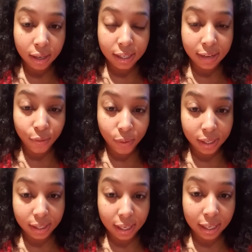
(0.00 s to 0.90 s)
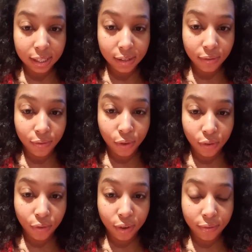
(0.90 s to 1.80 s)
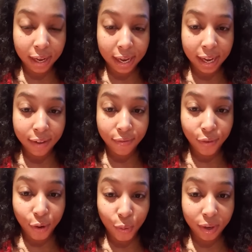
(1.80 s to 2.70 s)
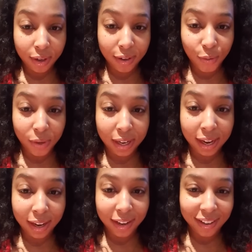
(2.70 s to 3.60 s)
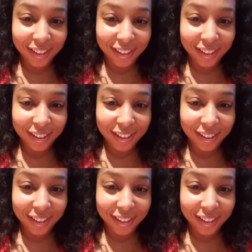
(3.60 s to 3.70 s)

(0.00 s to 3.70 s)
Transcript: 716 445-4119.